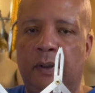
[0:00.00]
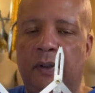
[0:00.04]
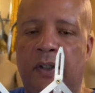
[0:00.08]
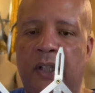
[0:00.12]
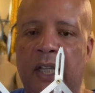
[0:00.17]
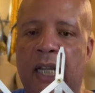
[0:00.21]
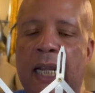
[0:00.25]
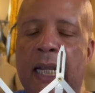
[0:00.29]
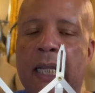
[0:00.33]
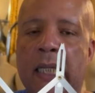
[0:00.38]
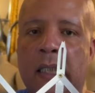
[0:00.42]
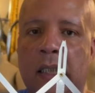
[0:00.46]

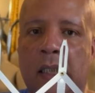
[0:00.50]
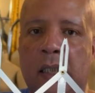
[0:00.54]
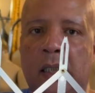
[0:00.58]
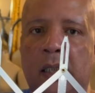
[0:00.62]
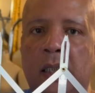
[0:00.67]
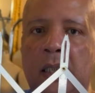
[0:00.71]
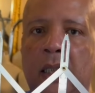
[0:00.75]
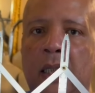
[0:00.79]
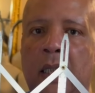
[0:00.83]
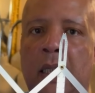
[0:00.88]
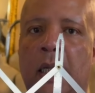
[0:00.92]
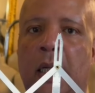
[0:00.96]

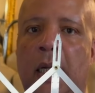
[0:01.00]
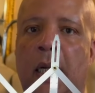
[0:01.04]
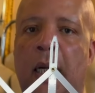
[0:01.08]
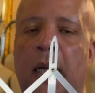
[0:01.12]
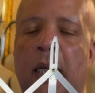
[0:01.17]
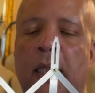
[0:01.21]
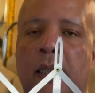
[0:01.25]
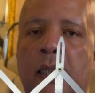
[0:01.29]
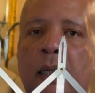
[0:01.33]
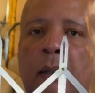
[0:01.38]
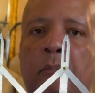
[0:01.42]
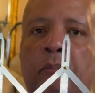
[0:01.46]
This
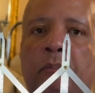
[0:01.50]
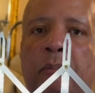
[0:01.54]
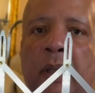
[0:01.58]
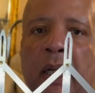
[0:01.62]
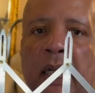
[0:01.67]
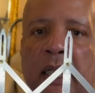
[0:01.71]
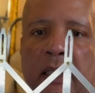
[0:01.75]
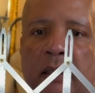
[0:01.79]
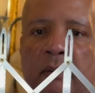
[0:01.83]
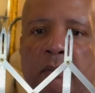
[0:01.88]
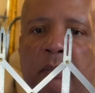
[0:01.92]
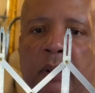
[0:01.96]
is a
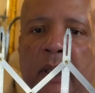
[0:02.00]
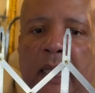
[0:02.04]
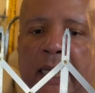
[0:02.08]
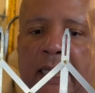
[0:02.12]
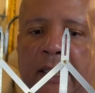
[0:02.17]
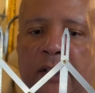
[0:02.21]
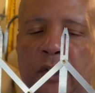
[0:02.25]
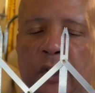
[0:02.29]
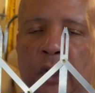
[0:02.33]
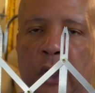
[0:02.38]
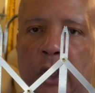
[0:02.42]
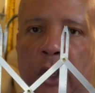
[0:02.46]
button
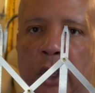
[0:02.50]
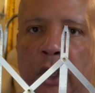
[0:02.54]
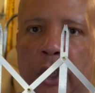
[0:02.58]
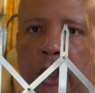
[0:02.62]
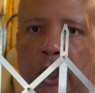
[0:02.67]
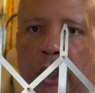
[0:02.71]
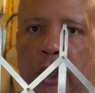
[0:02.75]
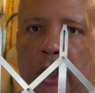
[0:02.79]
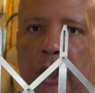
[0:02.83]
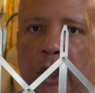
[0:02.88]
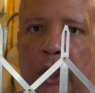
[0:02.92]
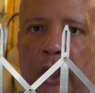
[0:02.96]
placer.
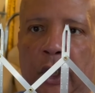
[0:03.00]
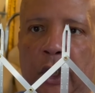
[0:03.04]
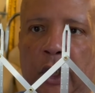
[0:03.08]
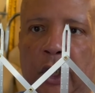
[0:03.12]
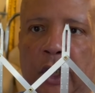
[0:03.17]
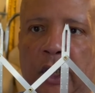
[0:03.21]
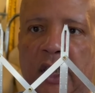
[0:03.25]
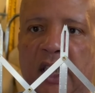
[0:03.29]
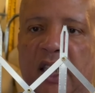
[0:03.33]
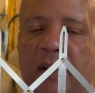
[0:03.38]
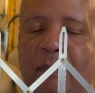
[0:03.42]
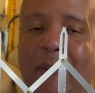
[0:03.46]

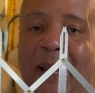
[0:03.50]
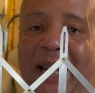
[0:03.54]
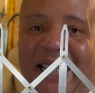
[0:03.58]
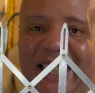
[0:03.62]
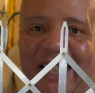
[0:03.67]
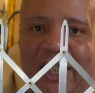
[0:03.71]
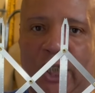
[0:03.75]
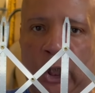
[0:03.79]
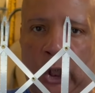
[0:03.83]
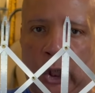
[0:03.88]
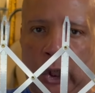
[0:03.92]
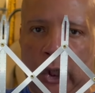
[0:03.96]

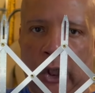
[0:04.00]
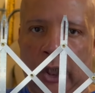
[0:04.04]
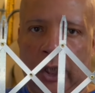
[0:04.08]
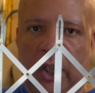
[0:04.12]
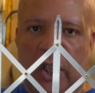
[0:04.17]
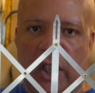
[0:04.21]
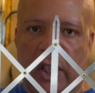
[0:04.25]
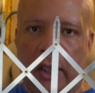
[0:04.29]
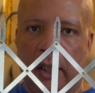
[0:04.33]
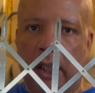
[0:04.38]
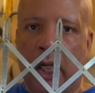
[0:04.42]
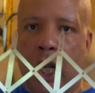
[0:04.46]
Spacer.
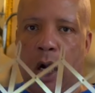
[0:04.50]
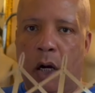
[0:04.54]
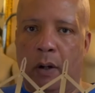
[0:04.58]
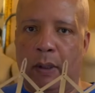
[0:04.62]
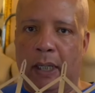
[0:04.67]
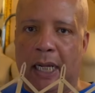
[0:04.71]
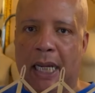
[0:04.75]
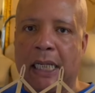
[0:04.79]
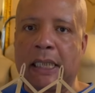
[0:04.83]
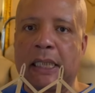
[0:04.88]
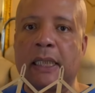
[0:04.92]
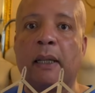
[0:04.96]

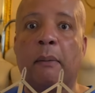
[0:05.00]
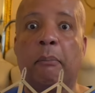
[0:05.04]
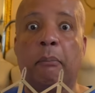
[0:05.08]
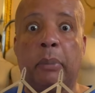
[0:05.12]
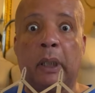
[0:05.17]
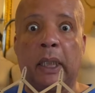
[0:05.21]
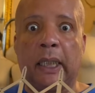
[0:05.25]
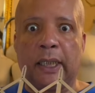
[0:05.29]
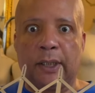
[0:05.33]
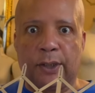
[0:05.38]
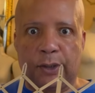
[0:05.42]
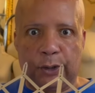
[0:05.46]
Sorry, I said
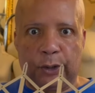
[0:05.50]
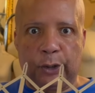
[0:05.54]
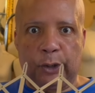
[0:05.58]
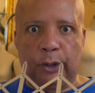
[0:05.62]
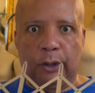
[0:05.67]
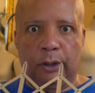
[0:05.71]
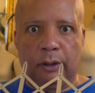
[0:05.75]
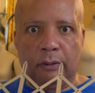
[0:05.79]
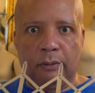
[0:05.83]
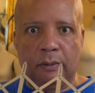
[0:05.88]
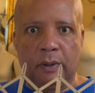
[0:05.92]
placer.